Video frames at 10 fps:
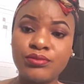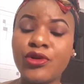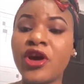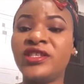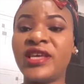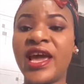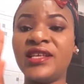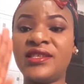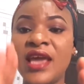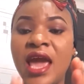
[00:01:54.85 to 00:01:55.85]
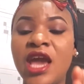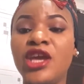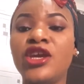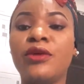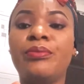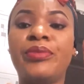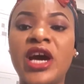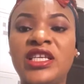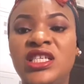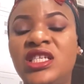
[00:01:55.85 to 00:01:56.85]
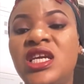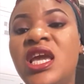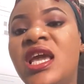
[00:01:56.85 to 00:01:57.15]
process in your body